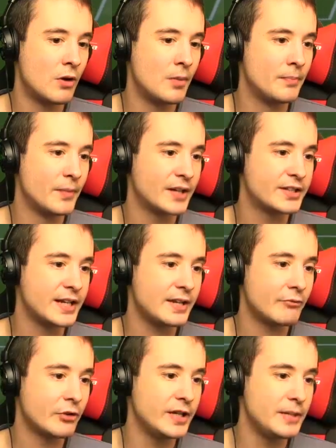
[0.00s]
Go on, that's
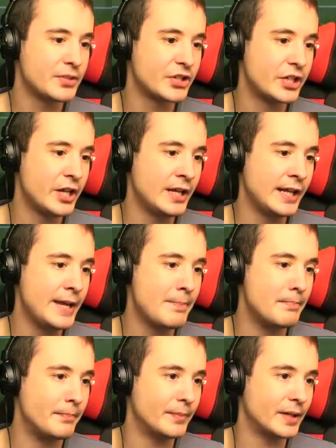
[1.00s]
it. Raheem
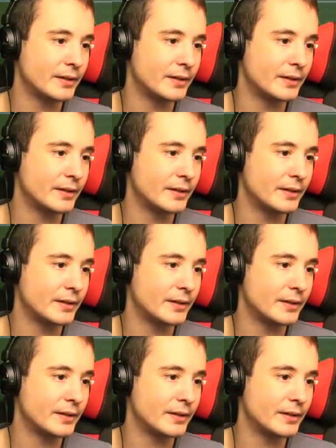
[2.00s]
Sterling.